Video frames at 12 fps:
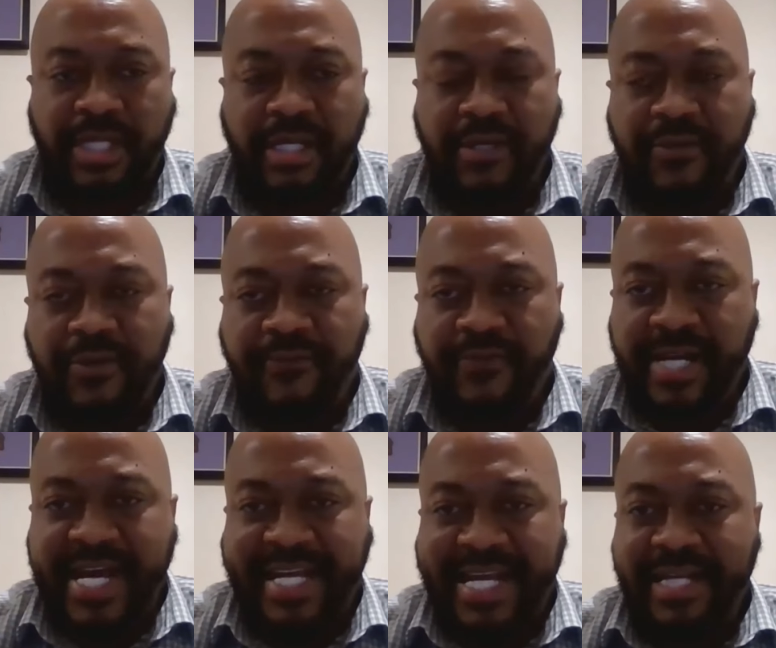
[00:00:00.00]
if you
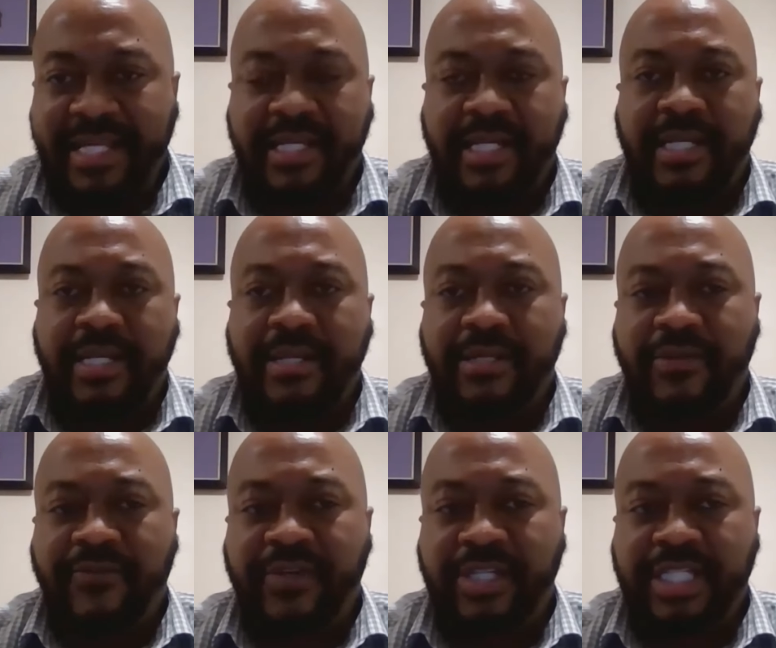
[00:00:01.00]
like anything
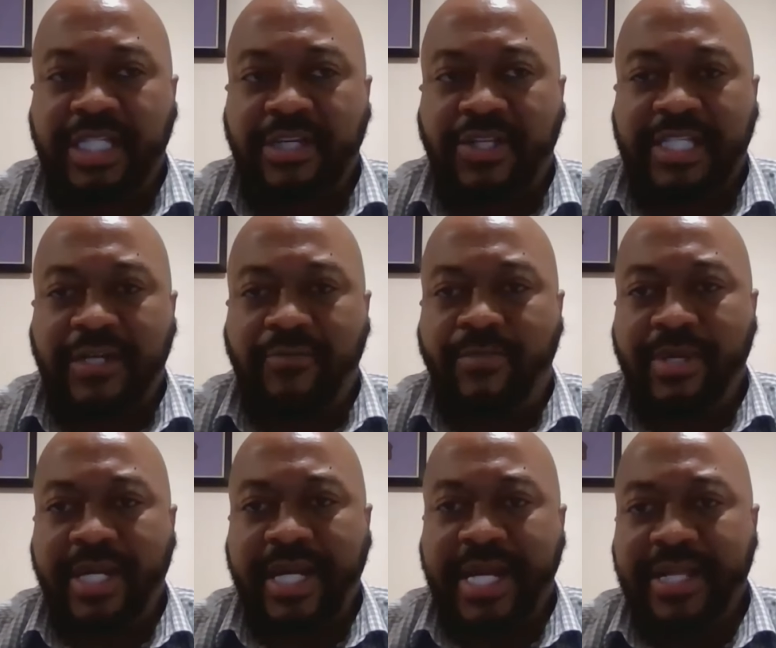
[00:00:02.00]
if you see yourself
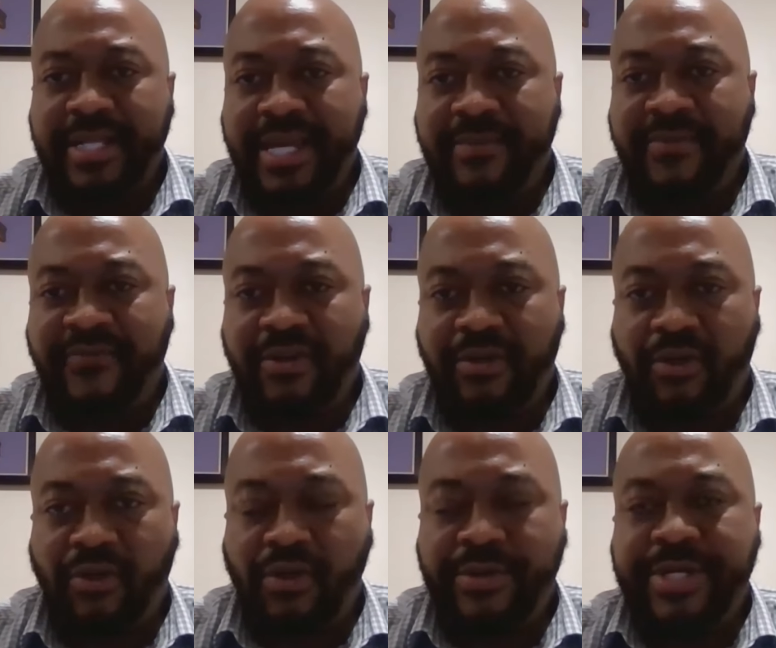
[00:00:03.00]
putting anything before the
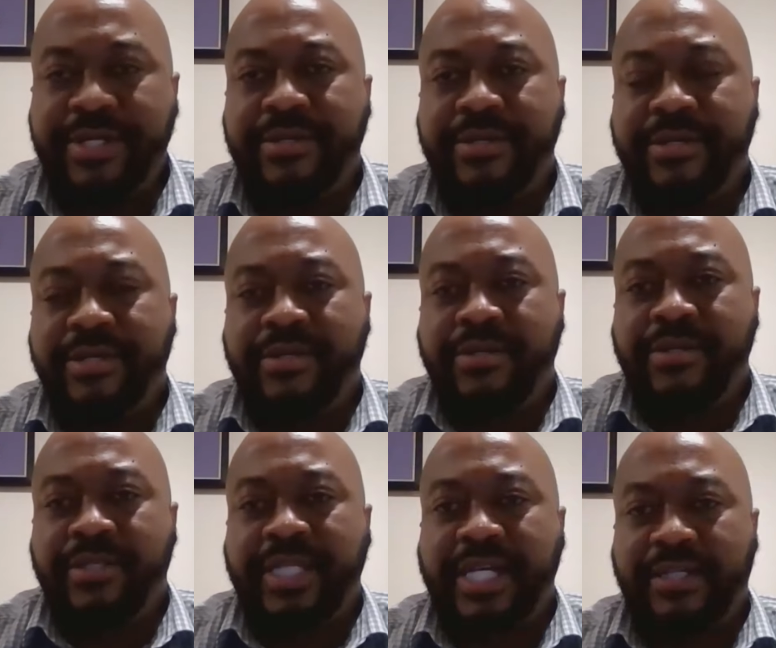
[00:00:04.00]
Lord,
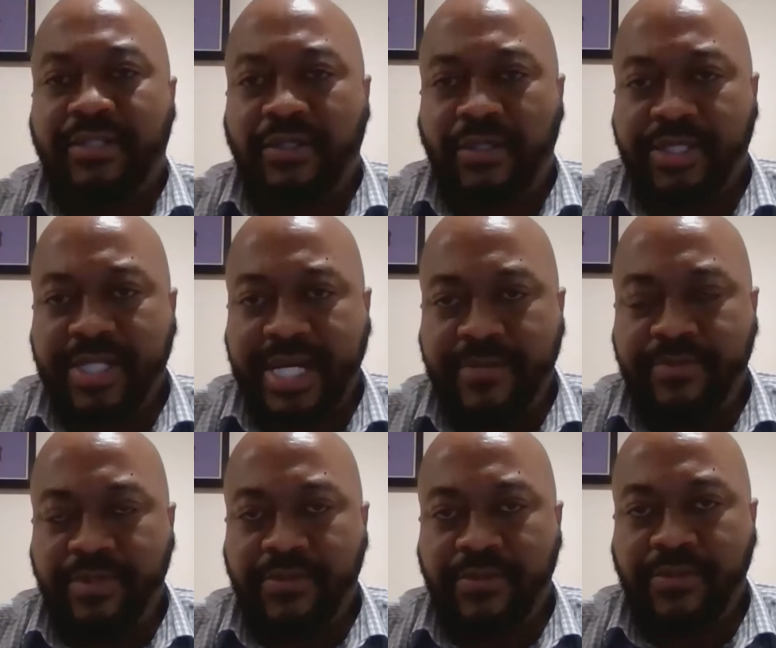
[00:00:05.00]
tell the Lord to help
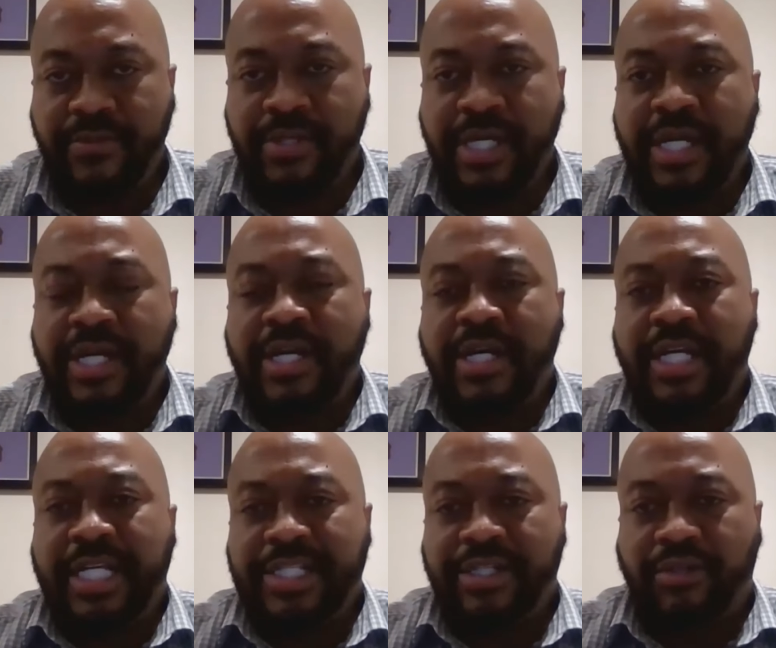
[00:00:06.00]
you.
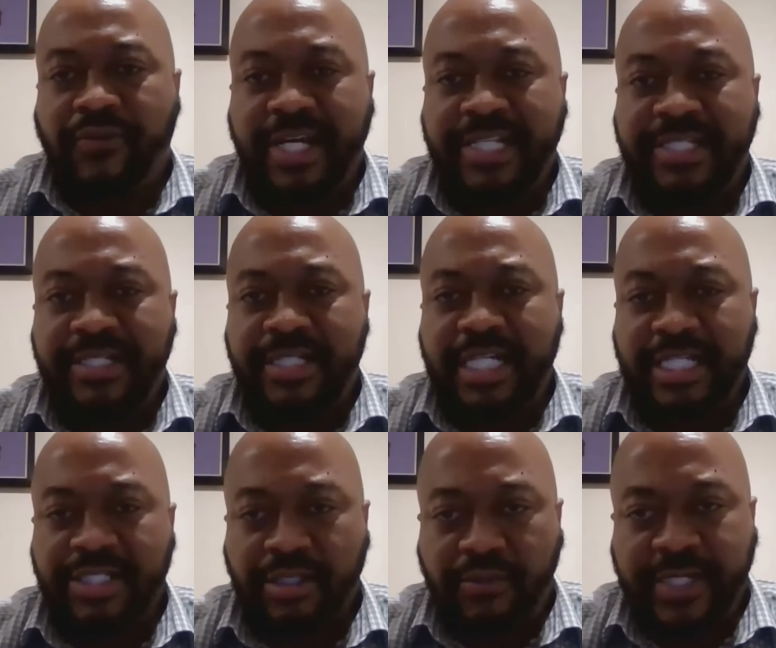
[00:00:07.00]
He's a gracious,
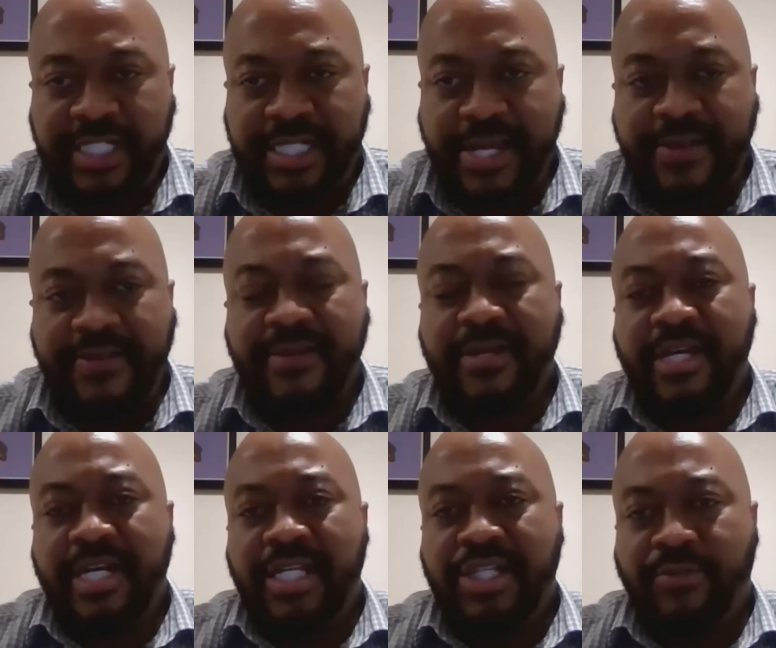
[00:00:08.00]
he's a gracious,
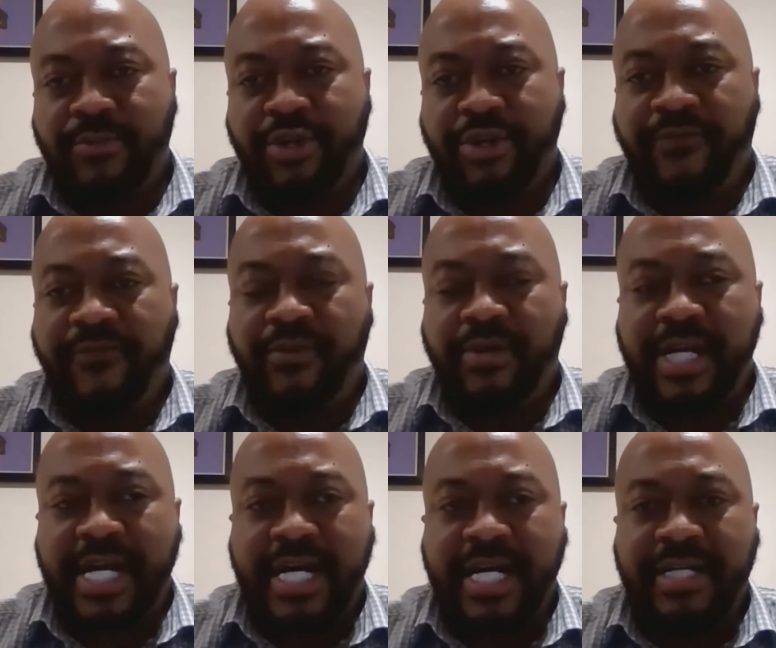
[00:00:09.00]
he's a merciful
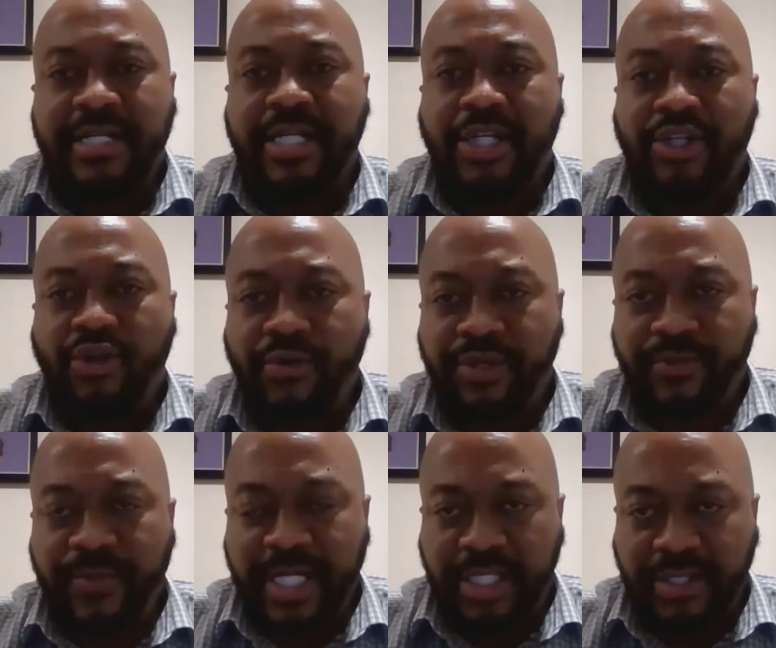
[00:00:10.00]
God. He's always
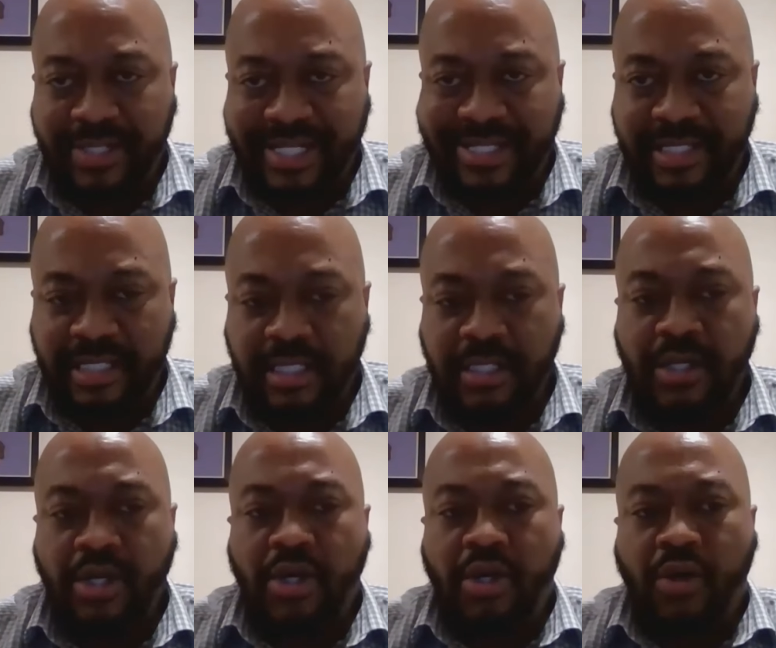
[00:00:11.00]
willing to listen,
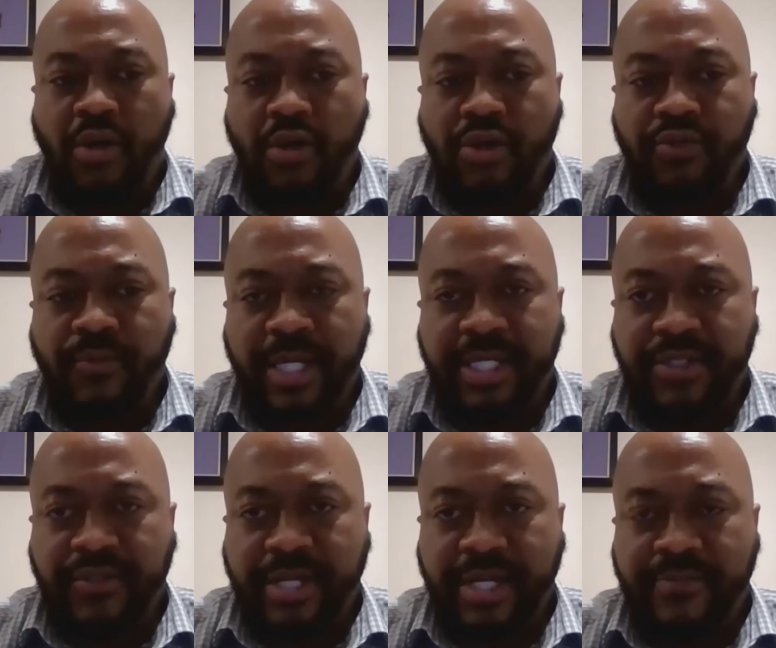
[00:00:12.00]
always willing
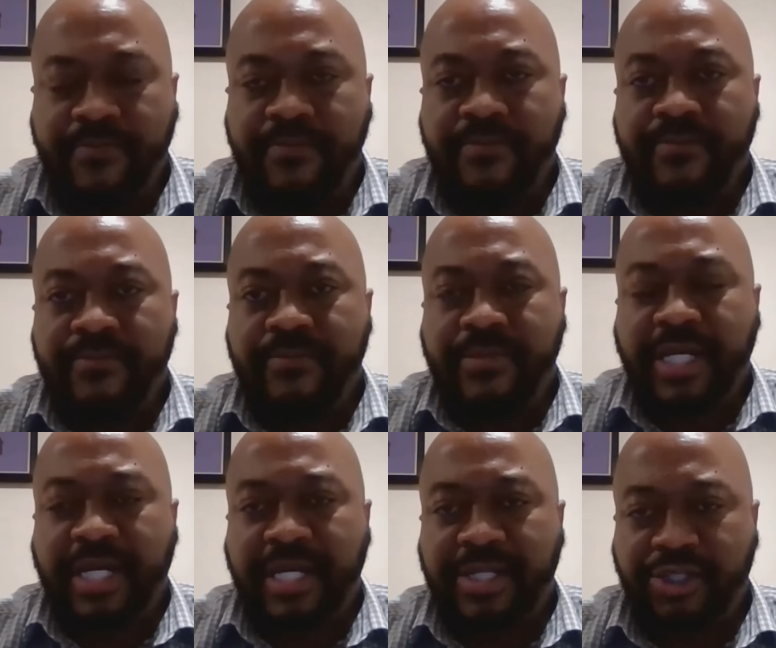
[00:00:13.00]
to help
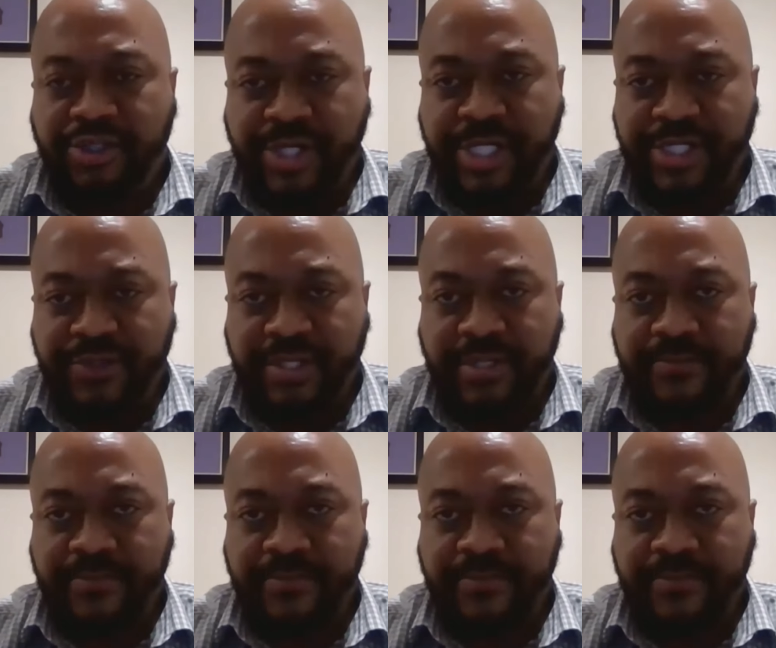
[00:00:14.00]
his children.